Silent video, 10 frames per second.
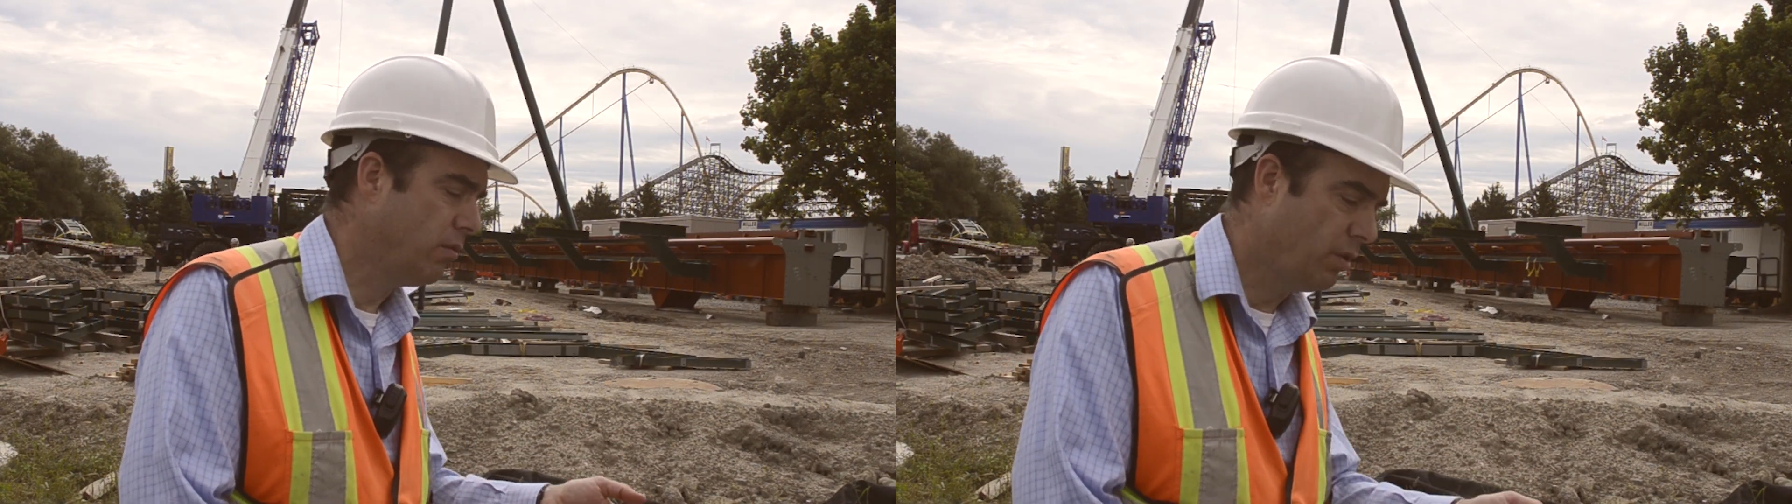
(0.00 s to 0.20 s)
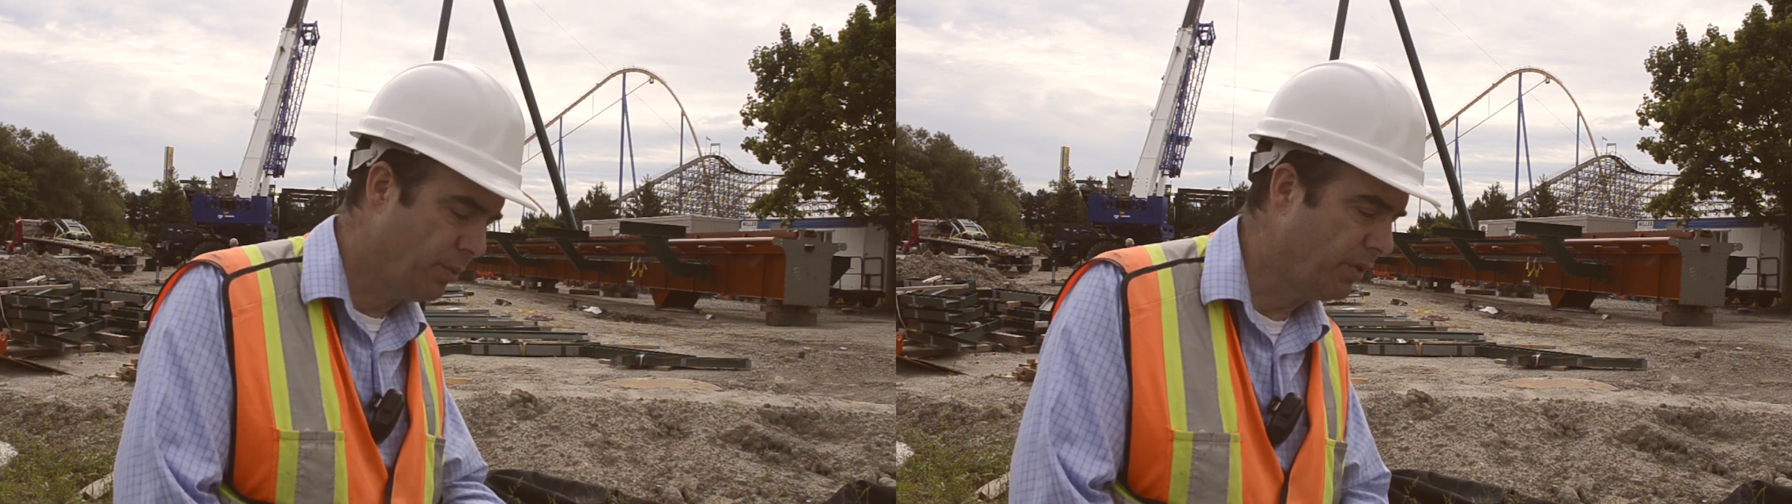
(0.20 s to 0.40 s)

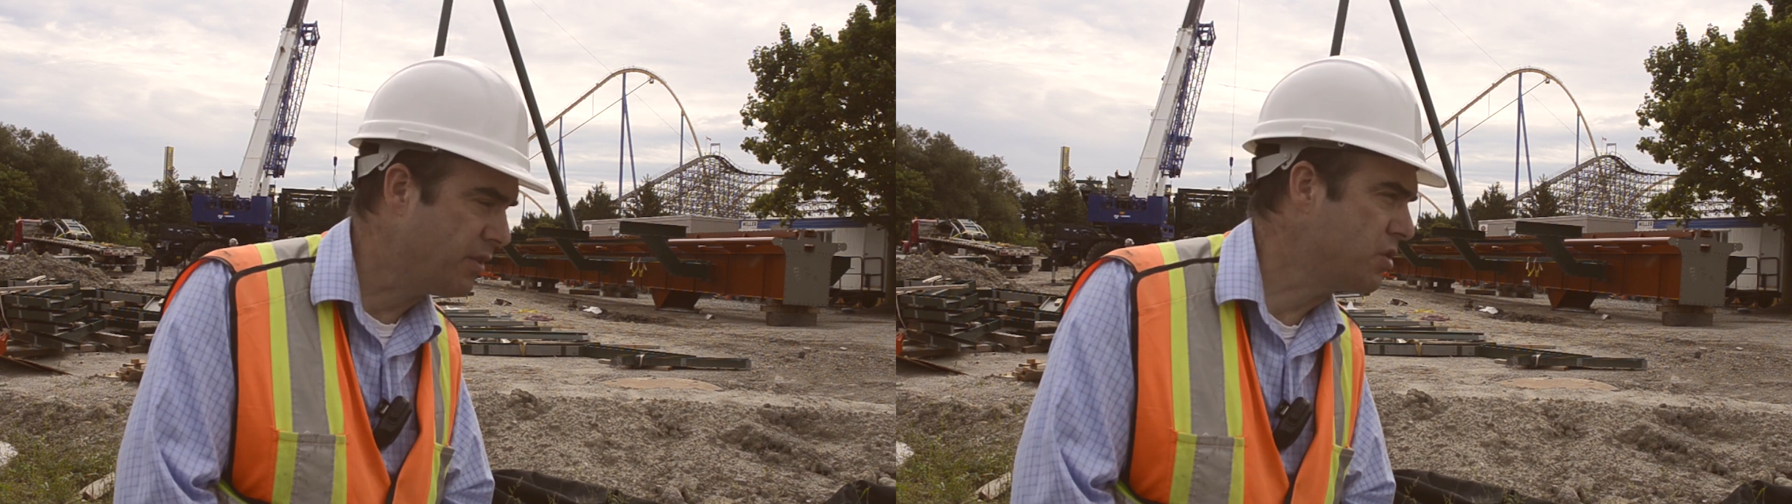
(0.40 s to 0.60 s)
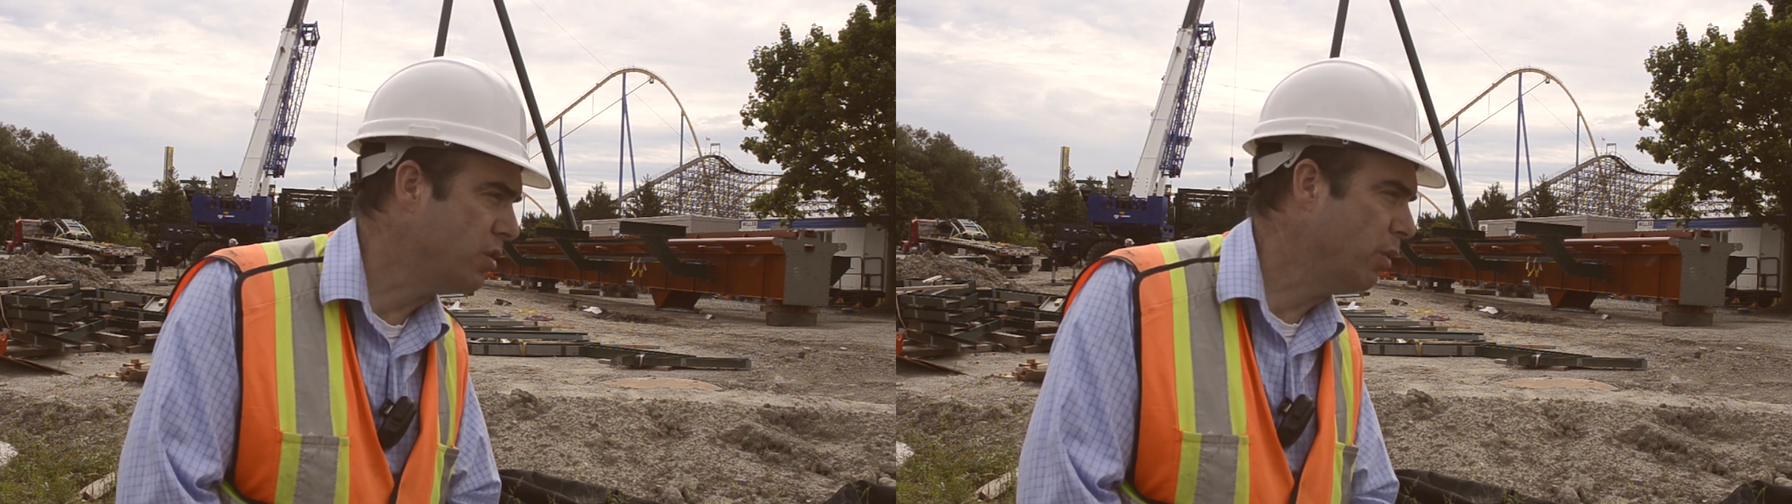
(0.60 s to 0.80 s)
We built
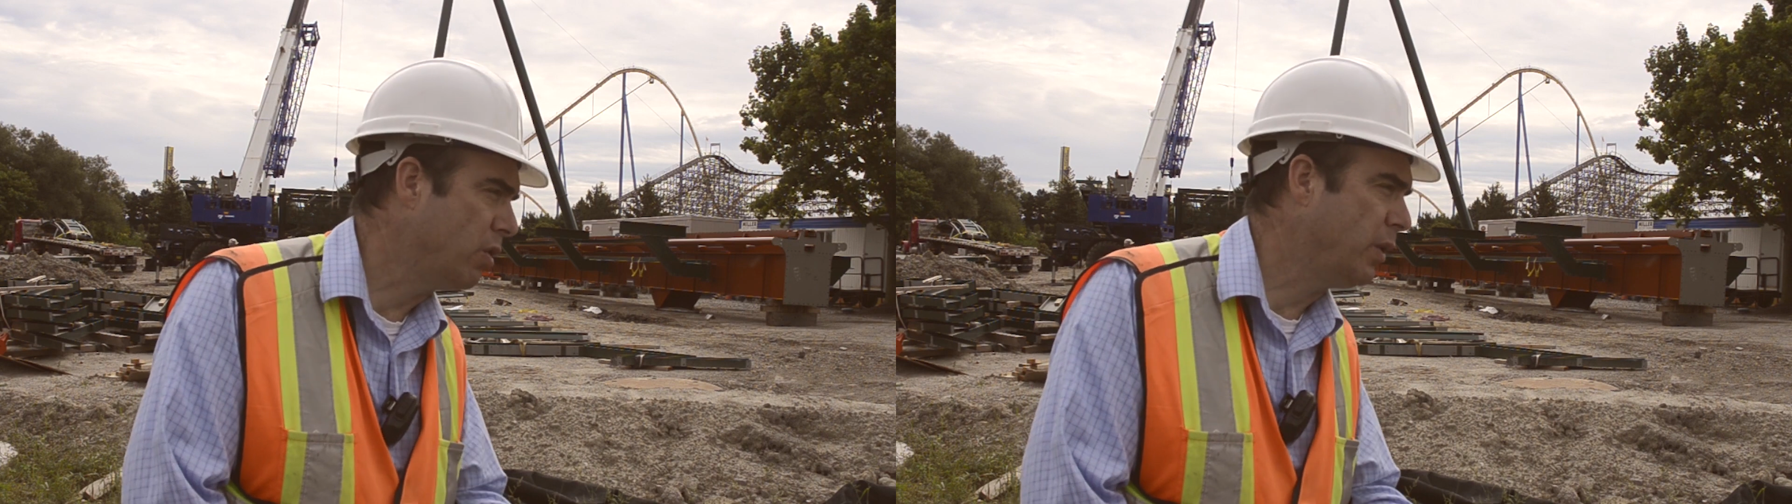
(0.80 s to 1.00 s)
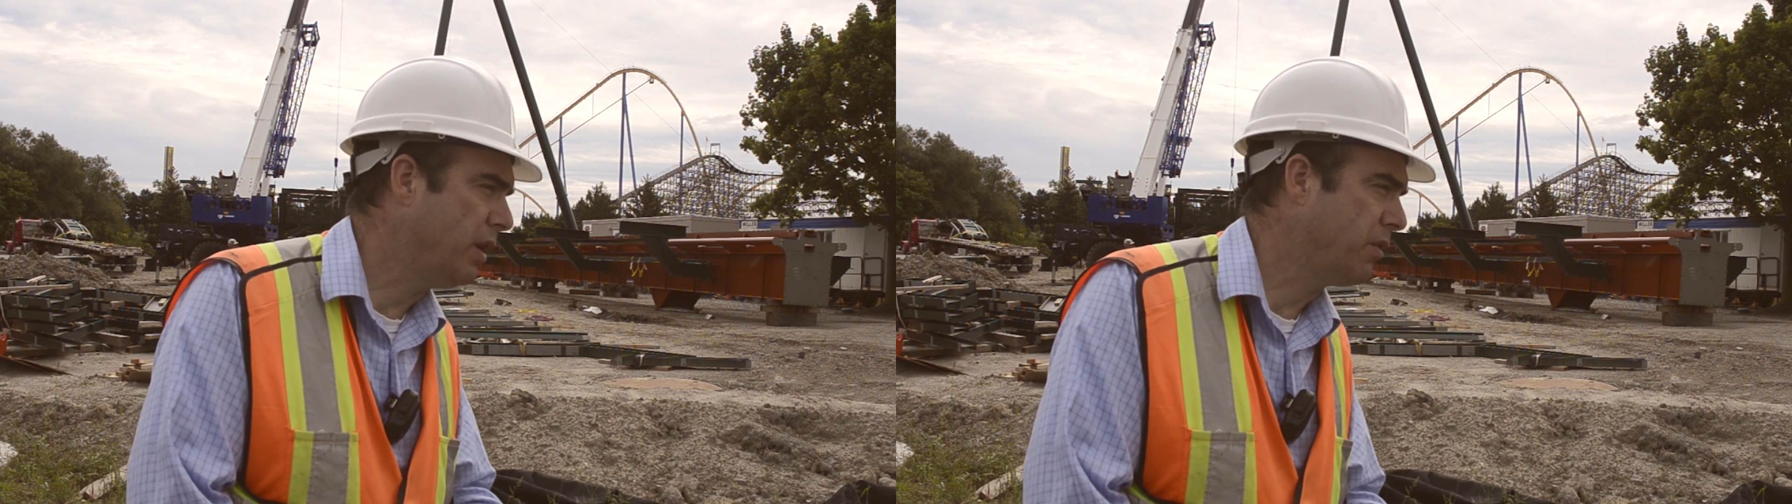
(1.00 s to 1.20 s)
this new
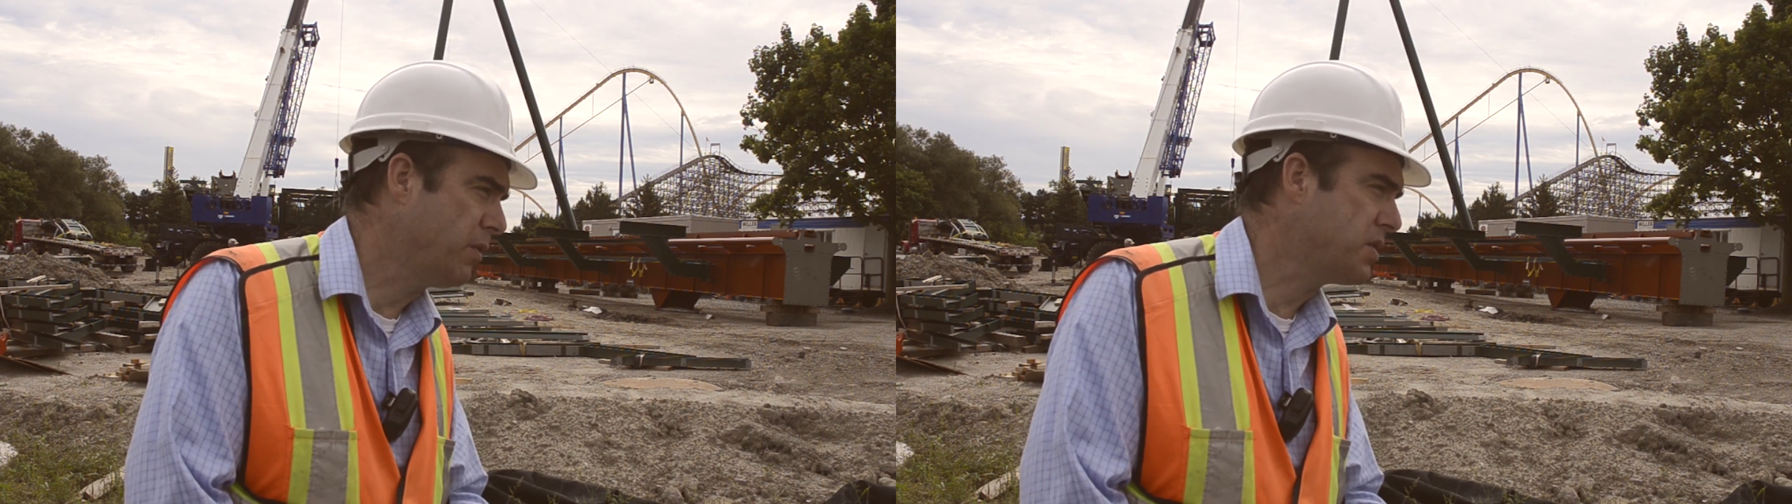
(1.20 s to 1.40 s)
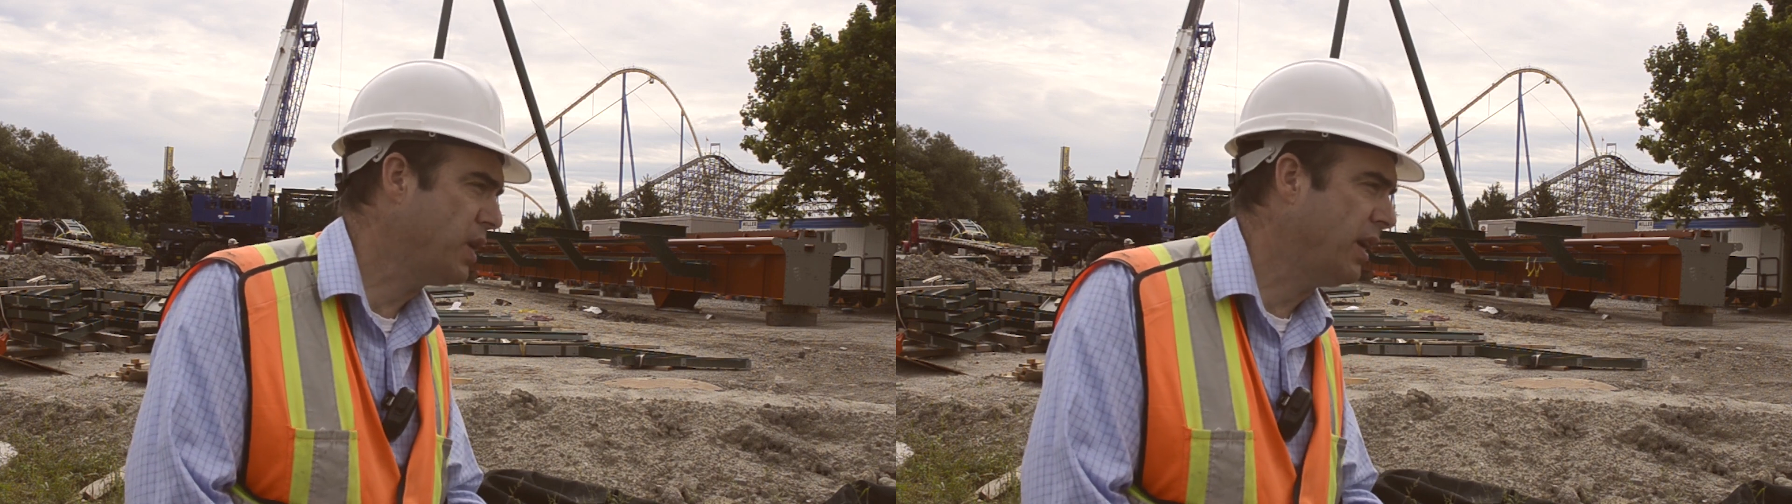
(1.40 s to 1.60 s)
roadway through
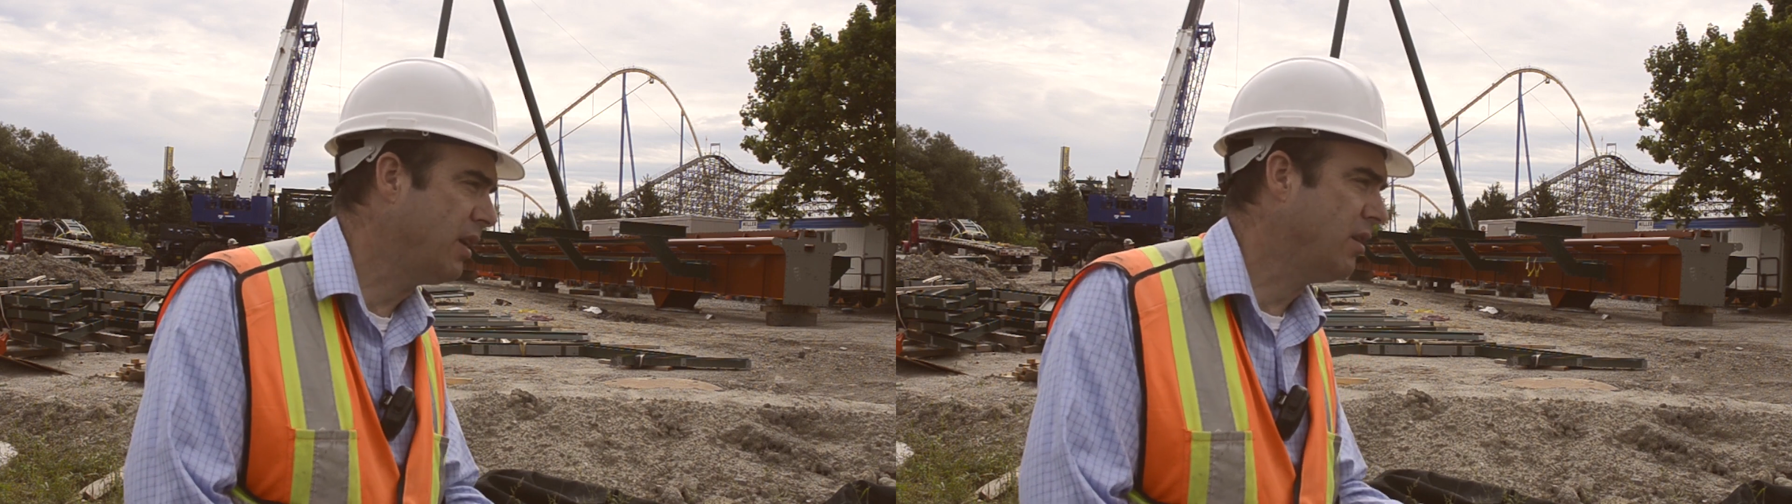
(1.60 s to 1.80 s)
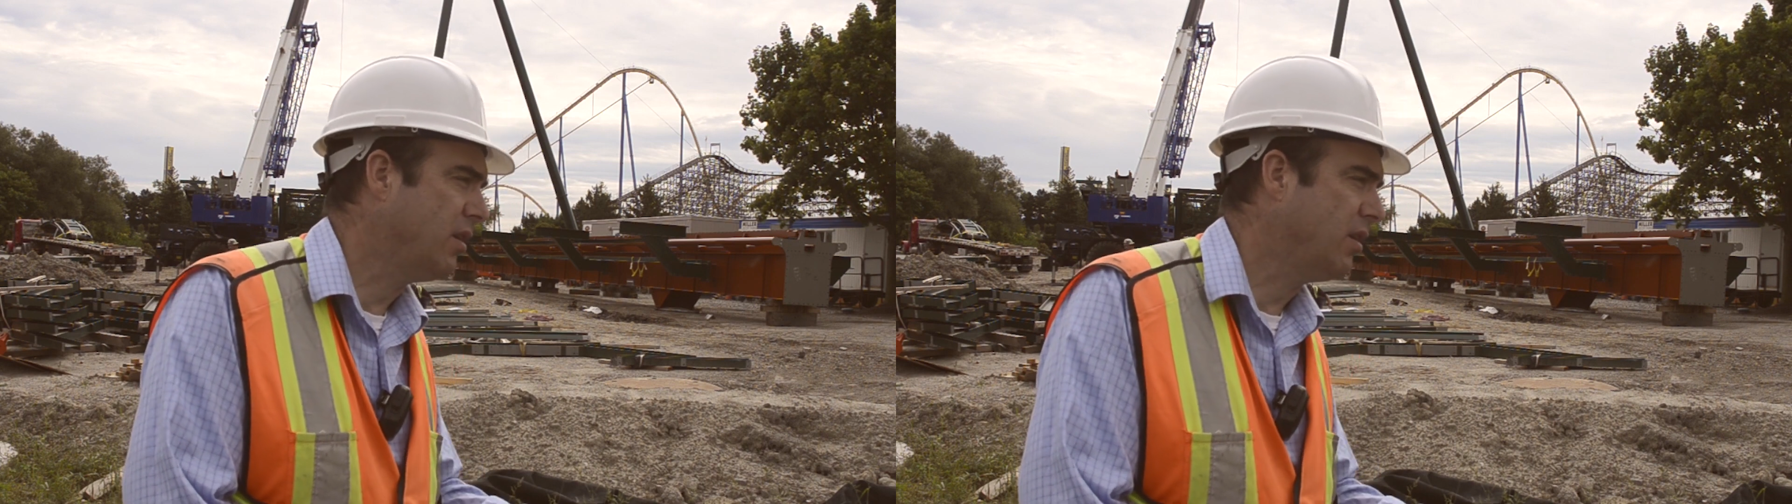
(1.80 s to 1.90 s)
the site,